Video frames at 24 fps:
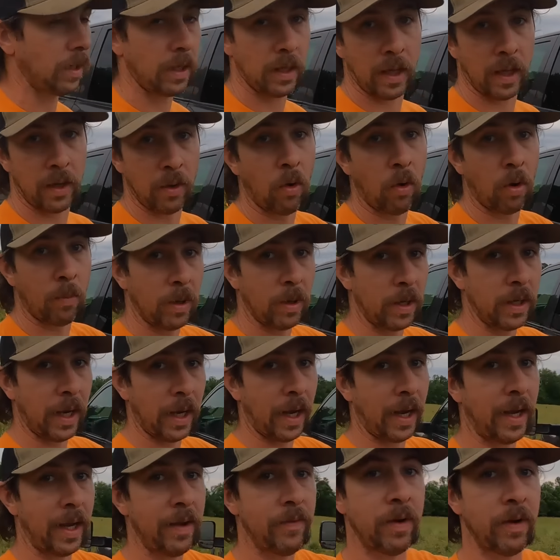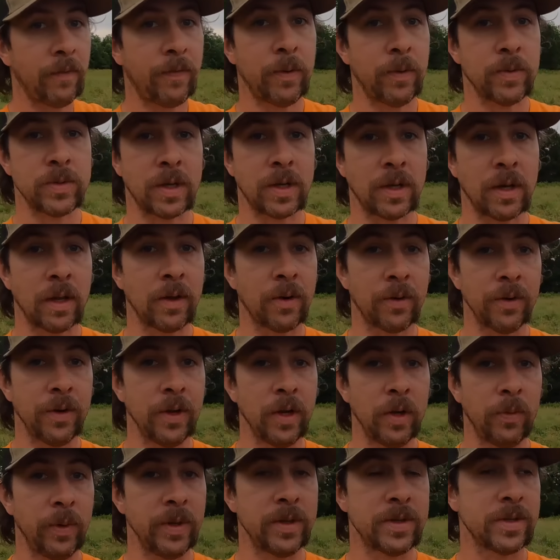And normally, yeah, even if it was a little
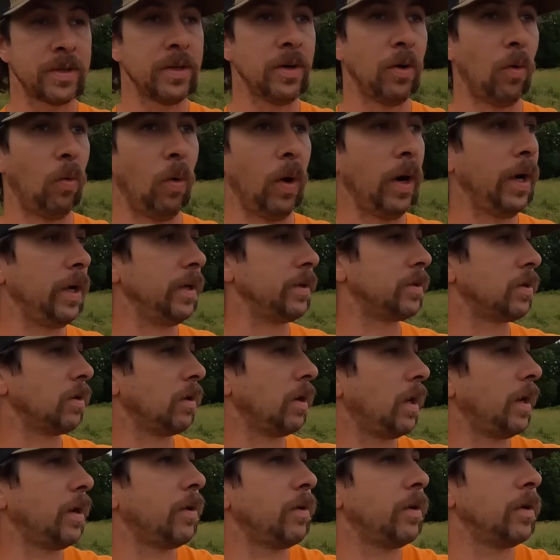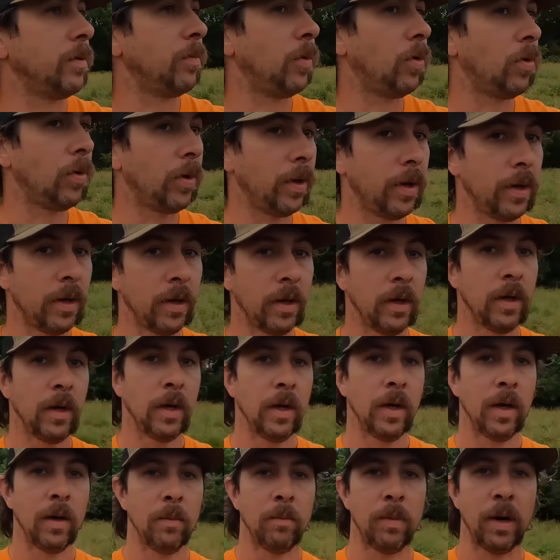dew, we'd still wait until later in the morning.
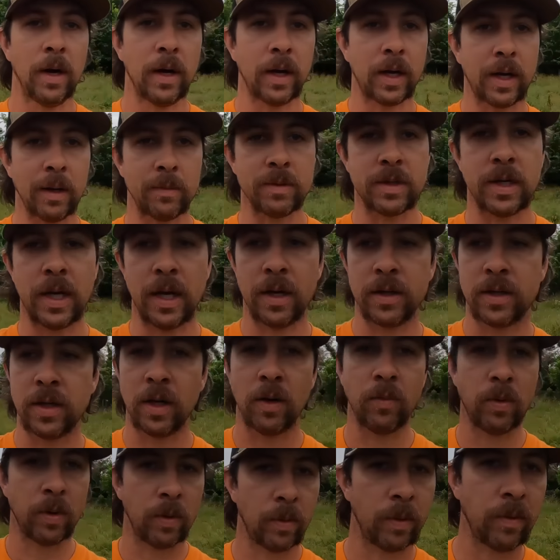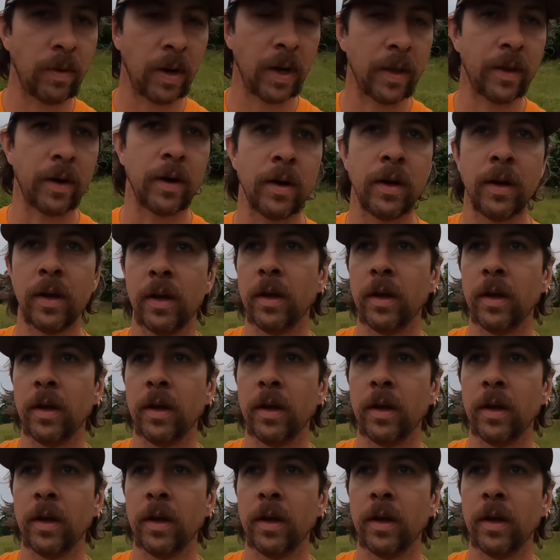But it comes down to, would we rather,